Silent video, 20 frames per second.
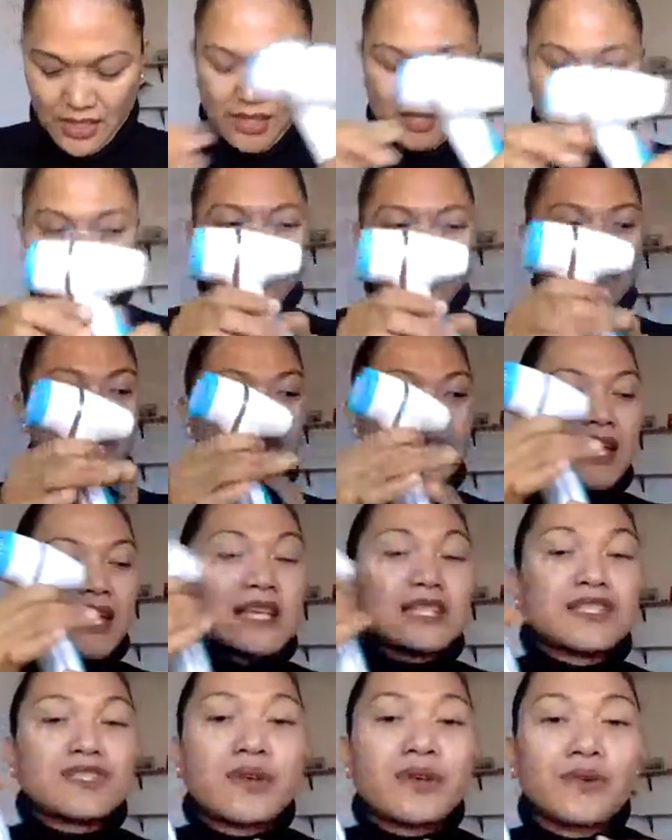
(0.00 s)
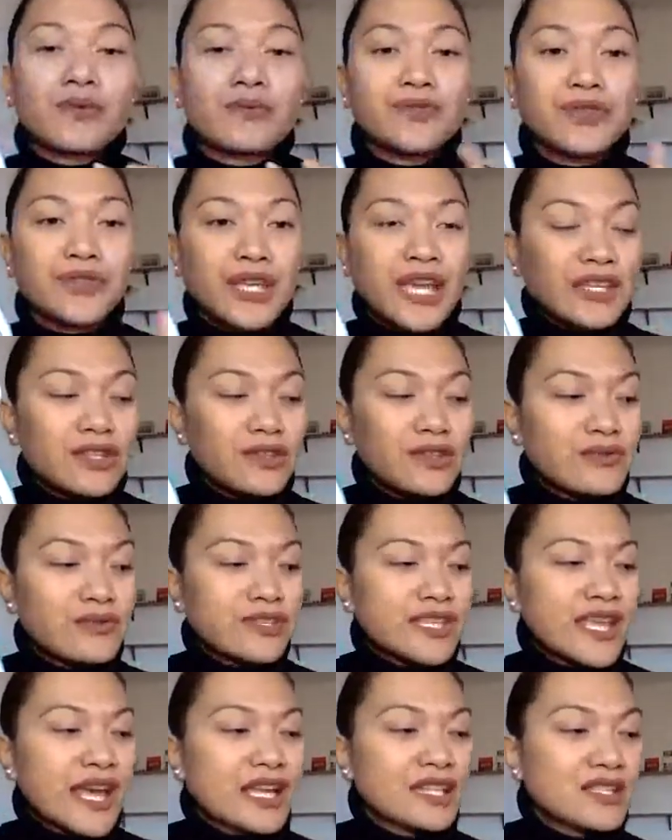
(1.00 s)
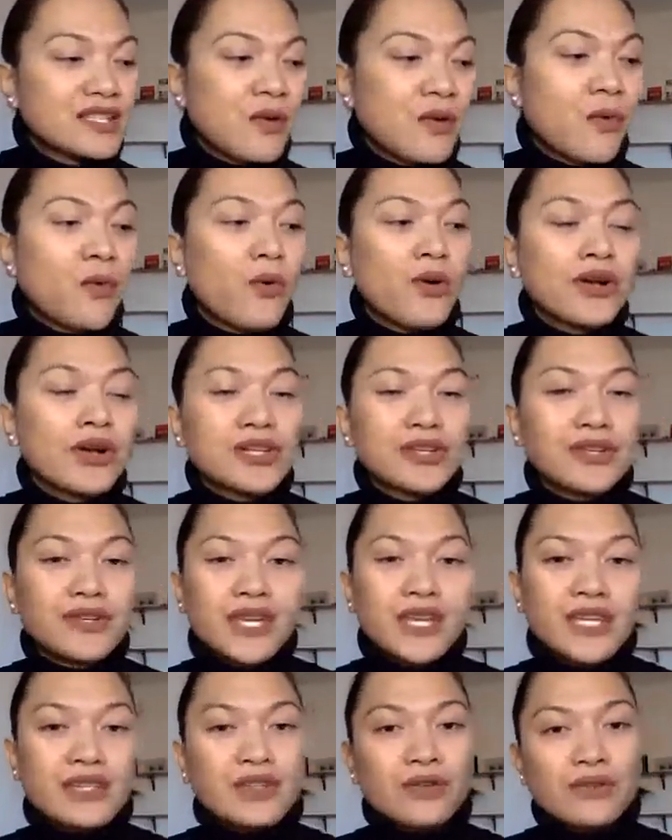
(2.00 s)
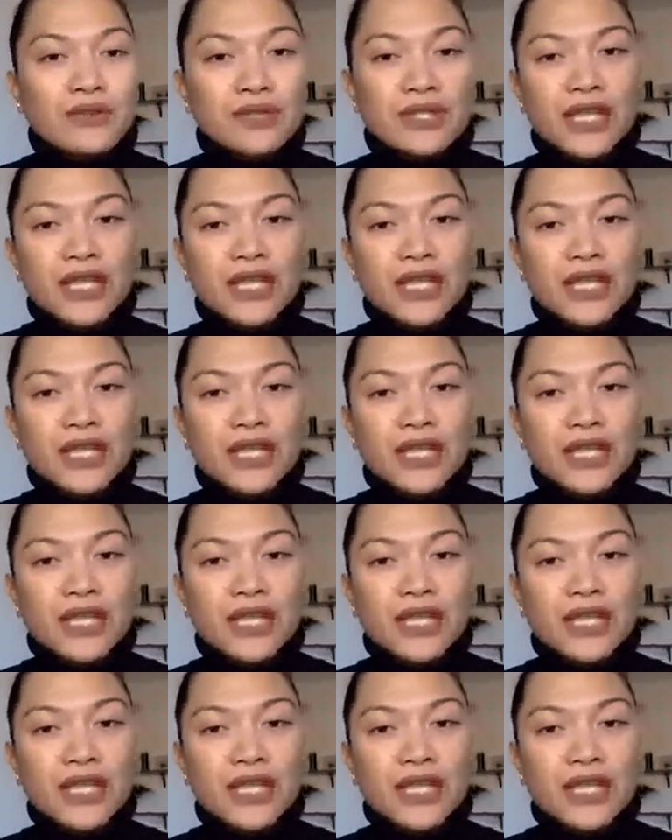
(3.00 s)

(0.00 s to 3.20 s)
okay, so you can use that, or you can use a